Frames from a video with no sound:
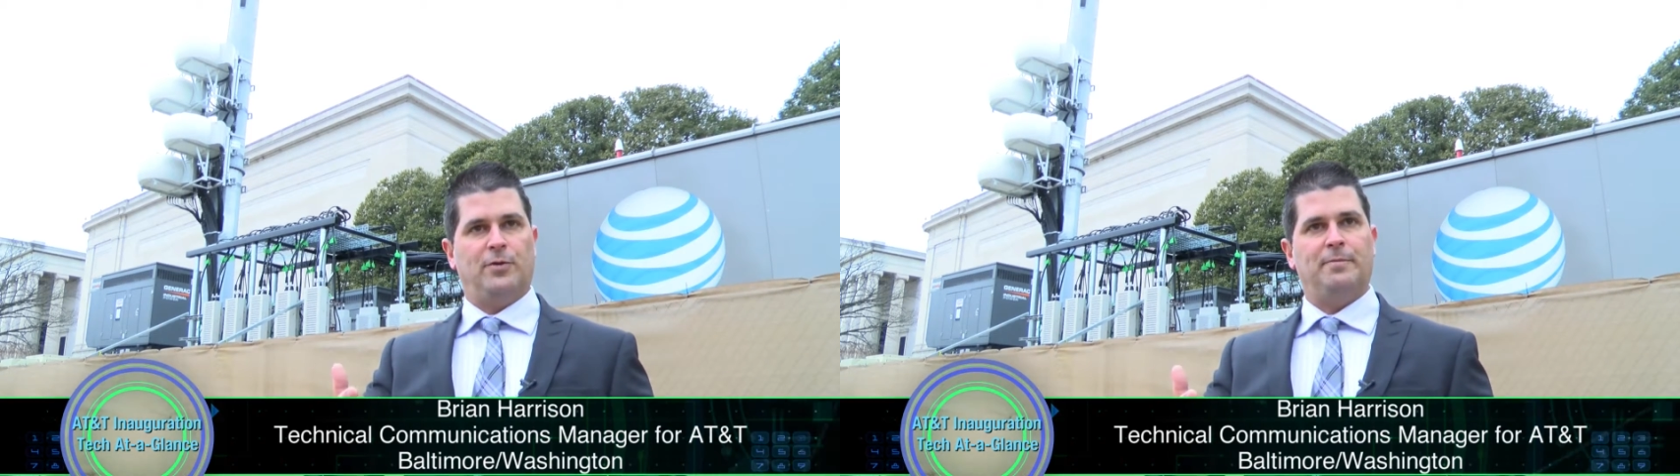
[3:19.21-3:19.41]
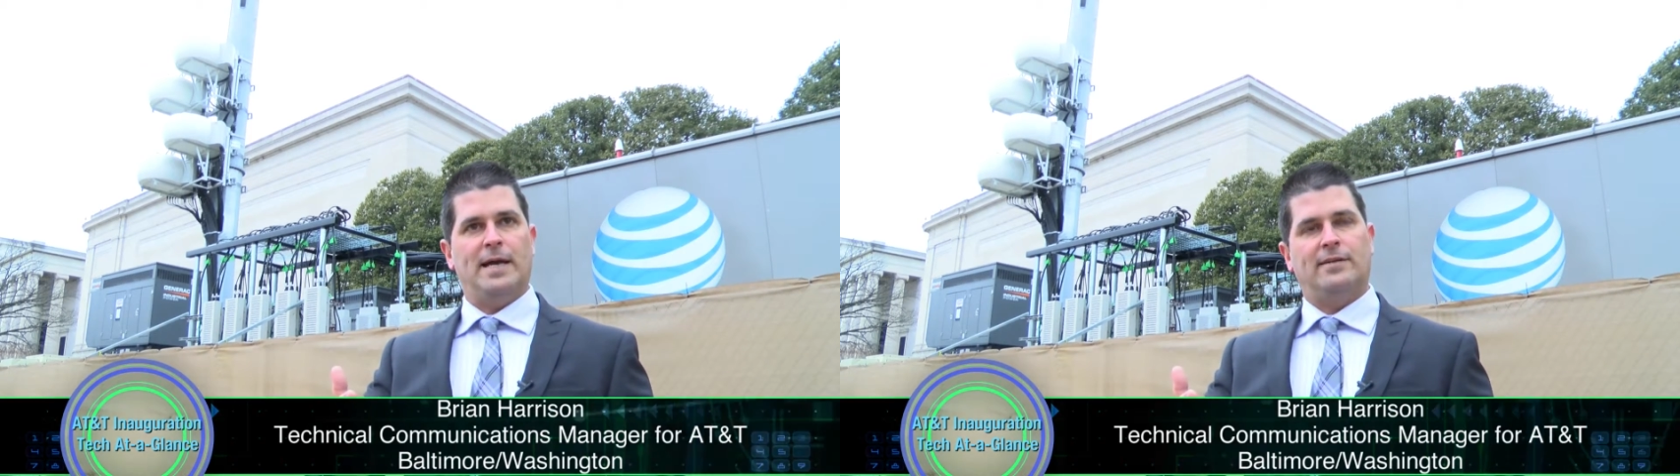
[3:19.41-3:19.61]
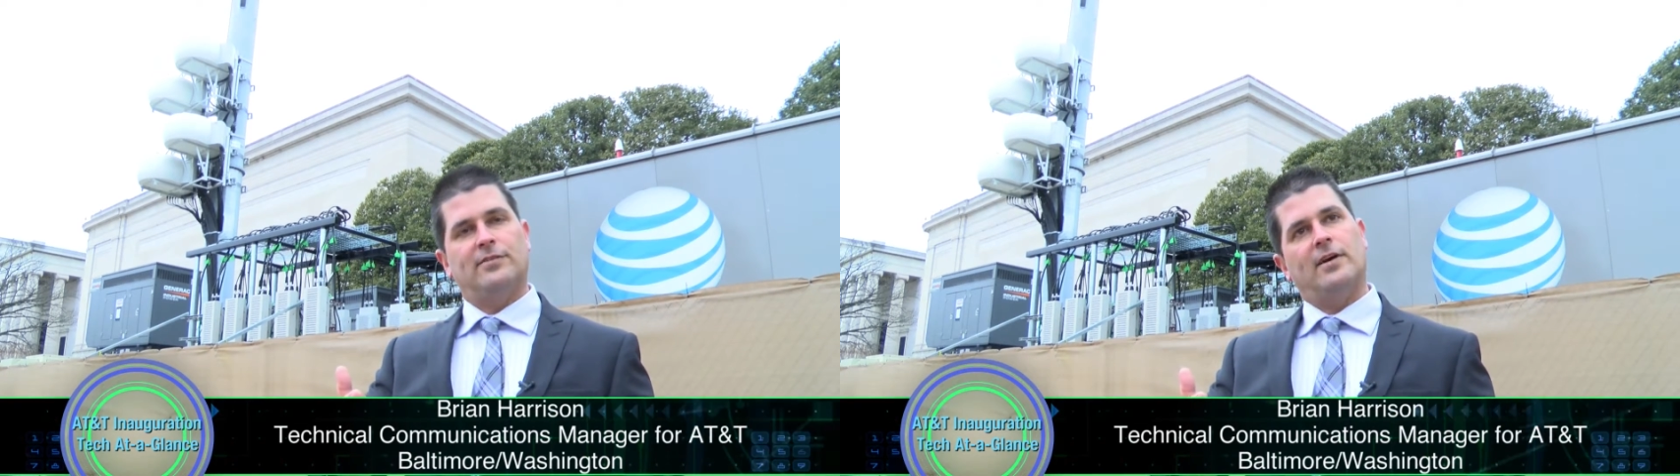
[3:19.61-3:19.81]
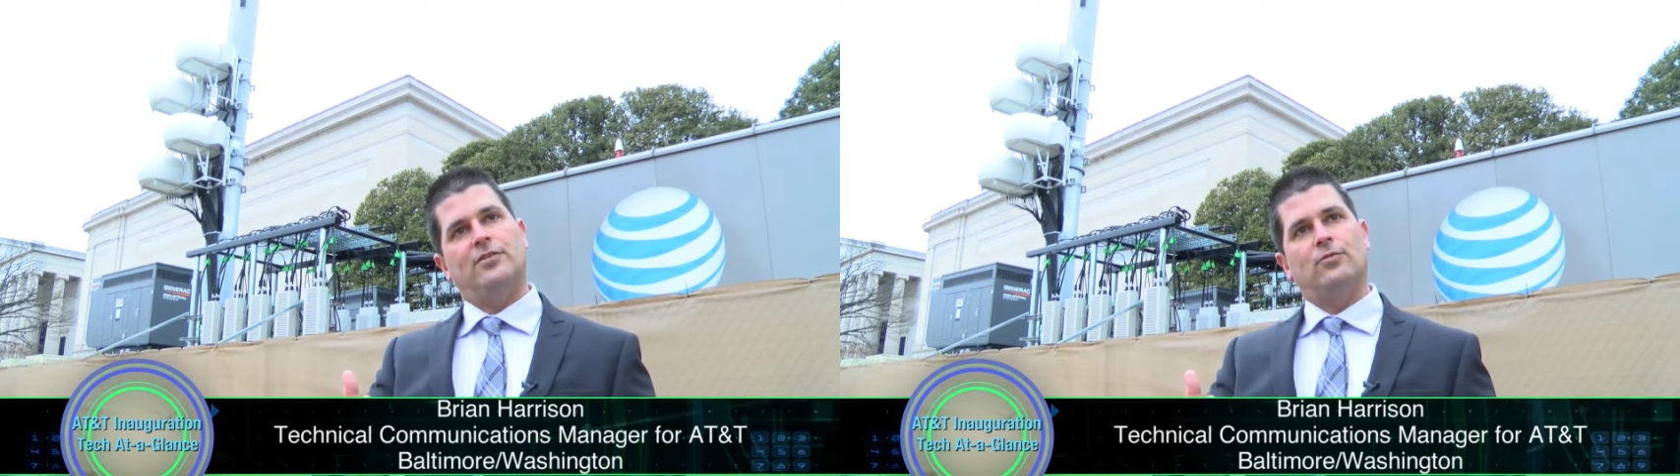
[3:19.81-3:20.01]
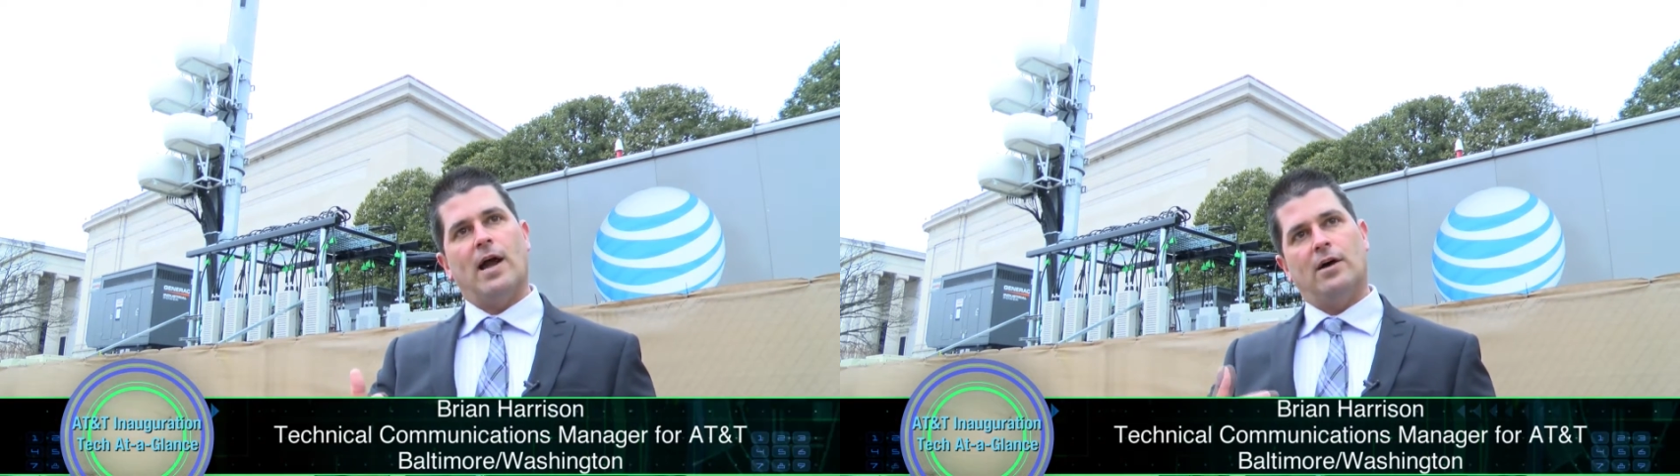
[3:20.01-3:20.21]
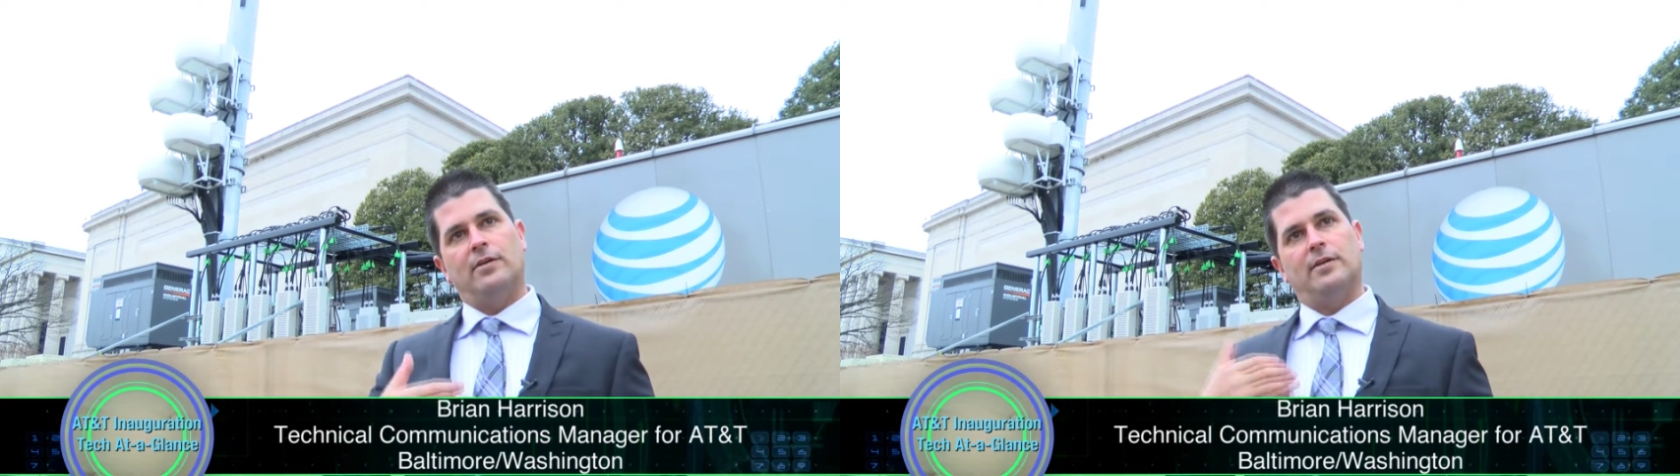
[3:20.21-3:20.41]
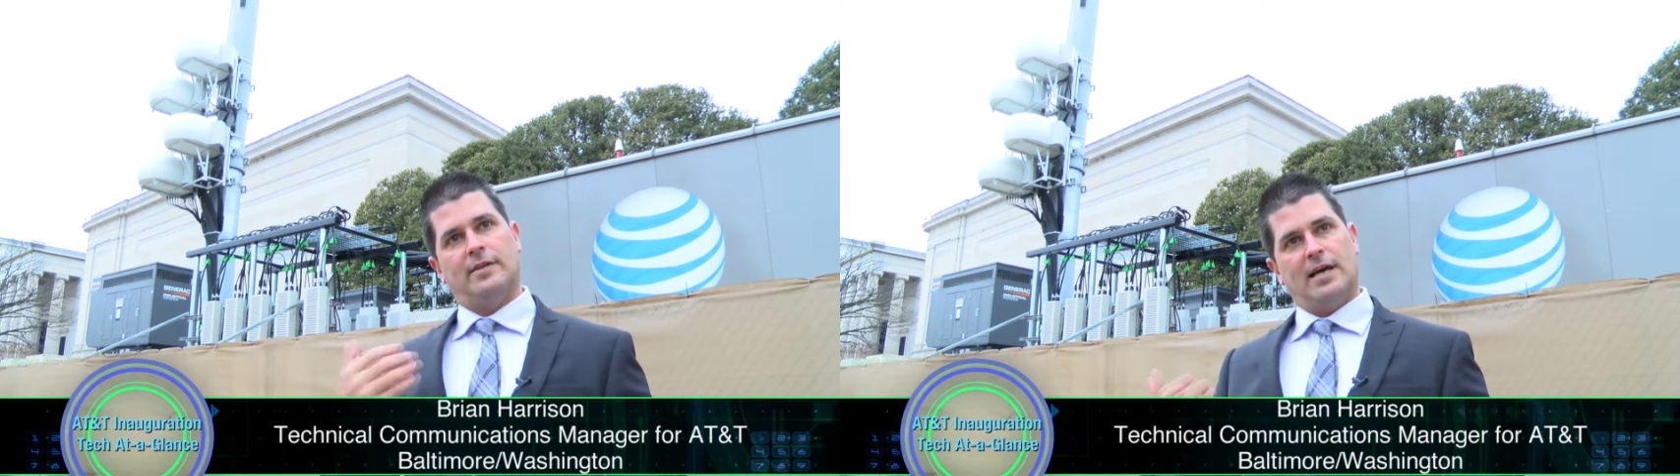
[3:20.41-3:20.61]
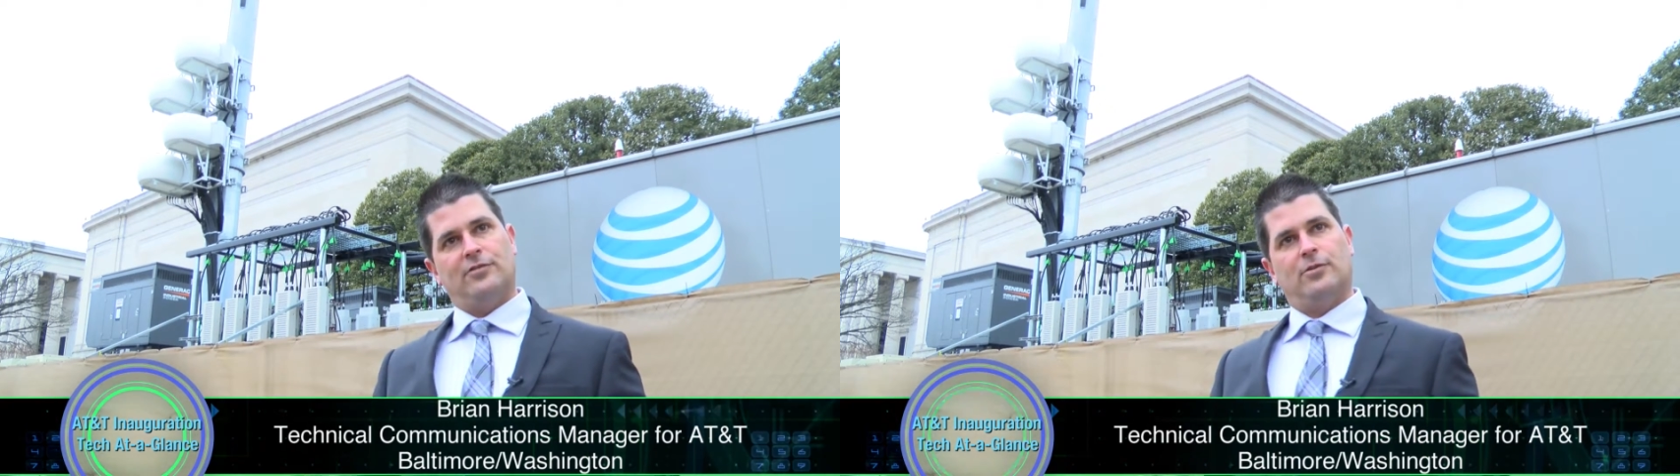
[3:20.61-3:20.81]
we've made to sites around
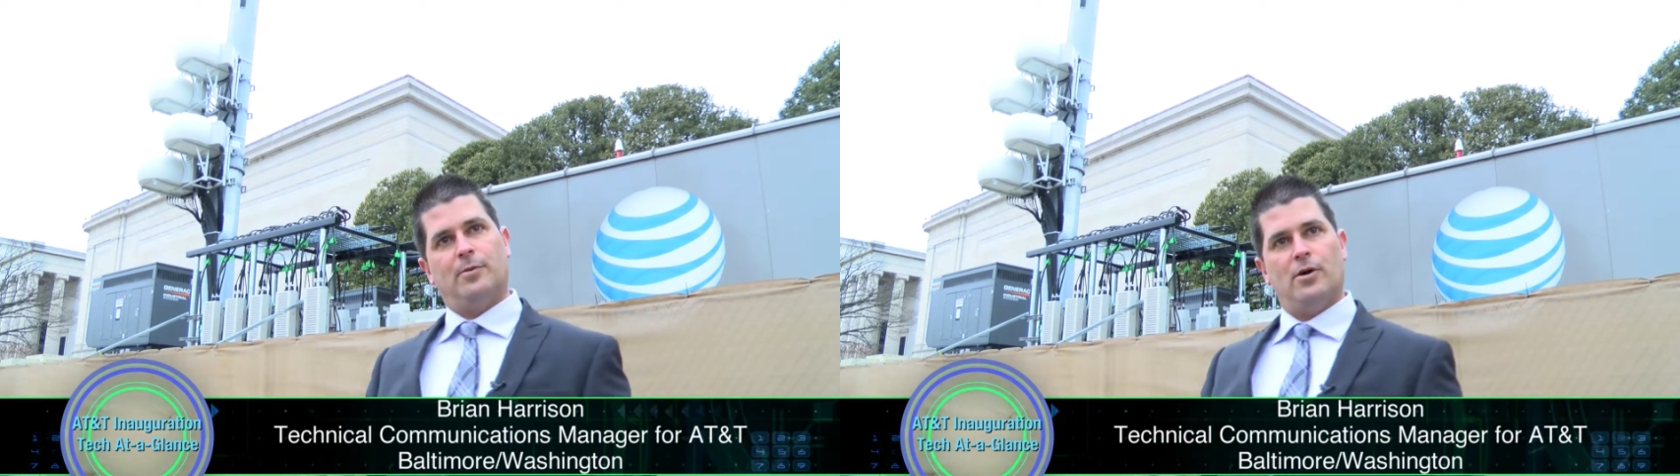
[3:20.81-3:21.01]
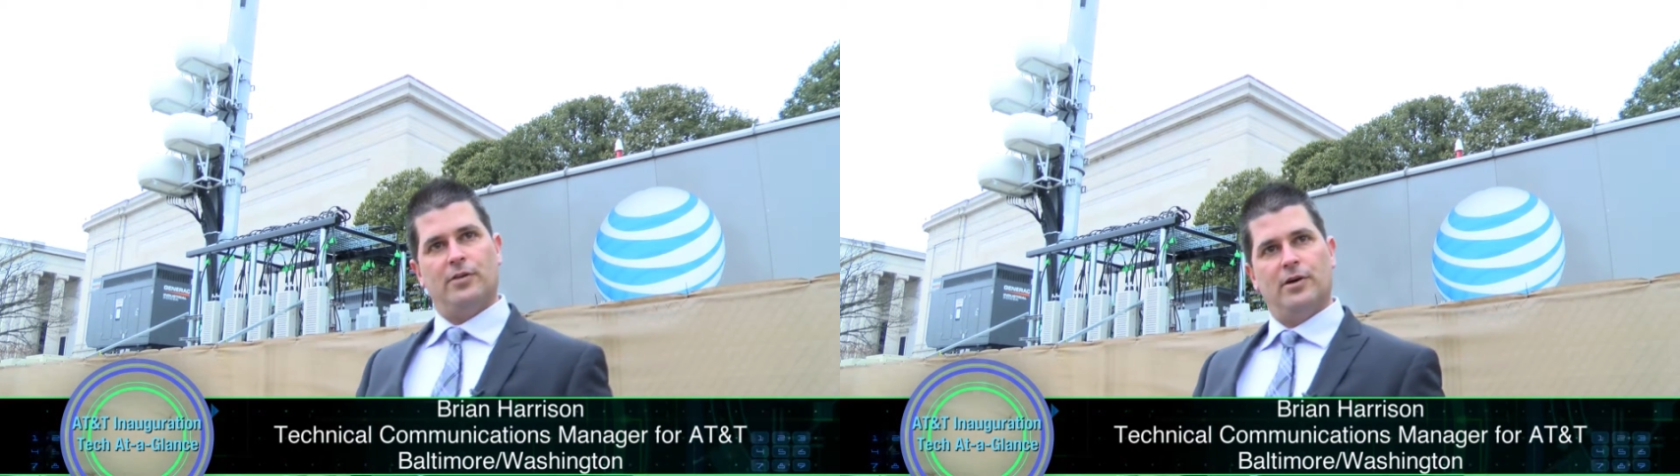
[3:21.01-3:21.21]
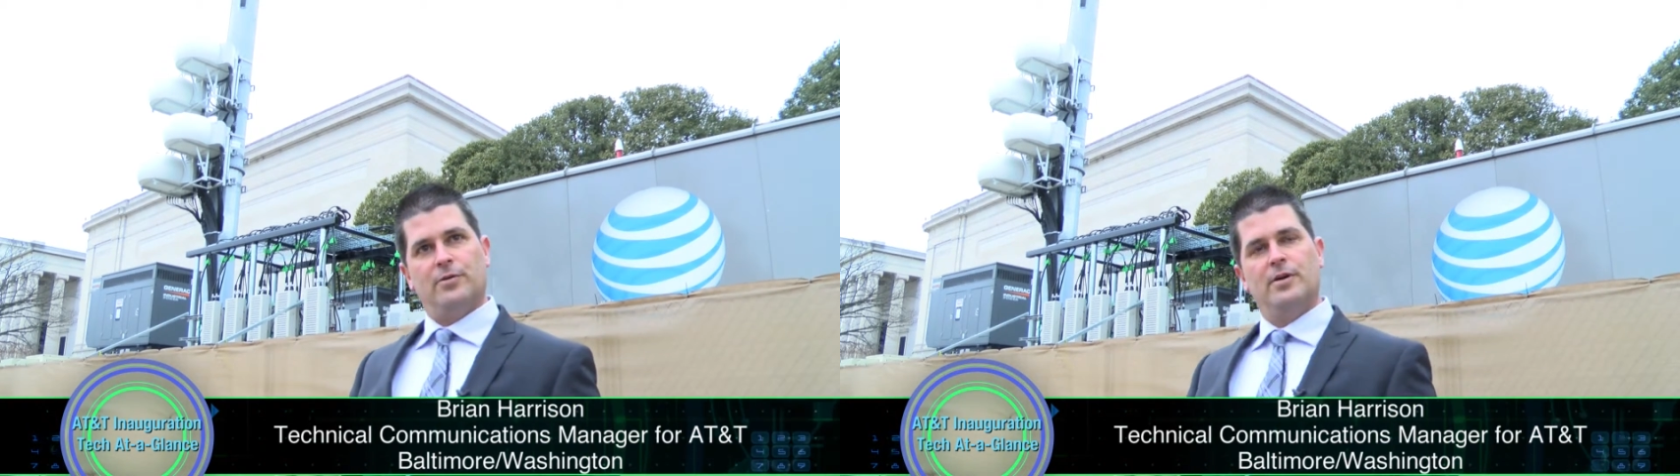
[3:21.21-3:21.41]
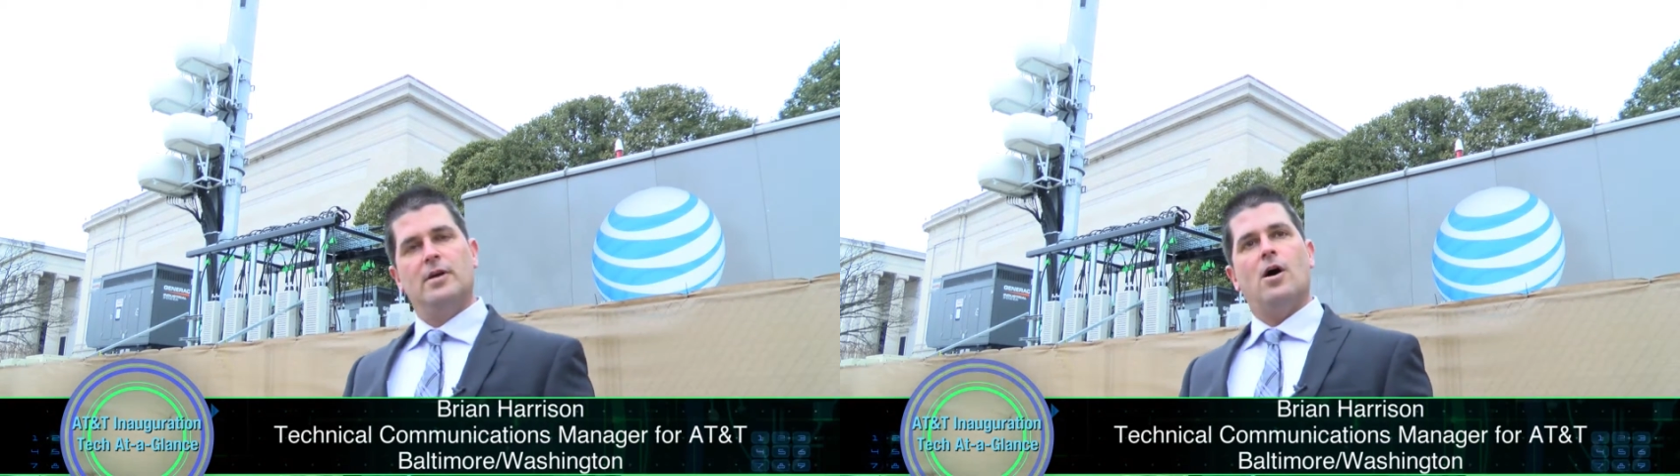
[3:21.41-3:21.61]
the National Mall though,